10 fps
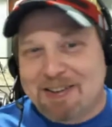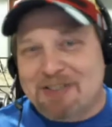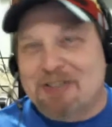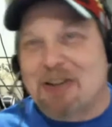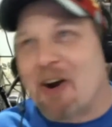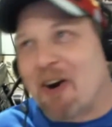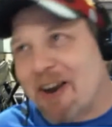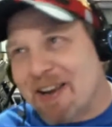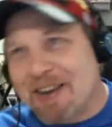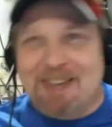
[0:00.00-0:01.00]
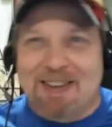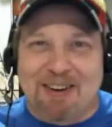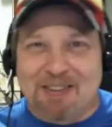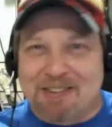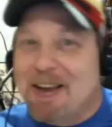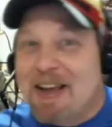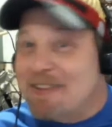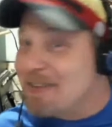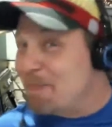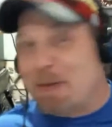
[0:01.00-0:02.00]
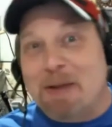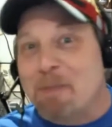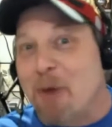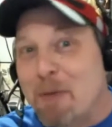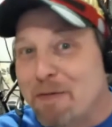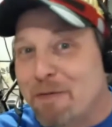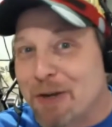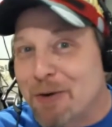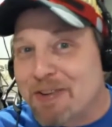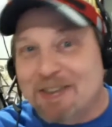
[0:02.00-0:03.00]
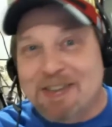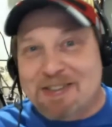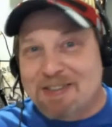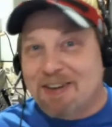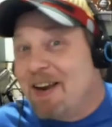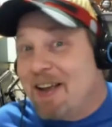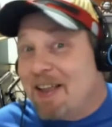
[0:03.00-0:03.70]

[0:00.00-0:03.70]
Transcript: Sorry. You know, it's been a big moment for you as a listener.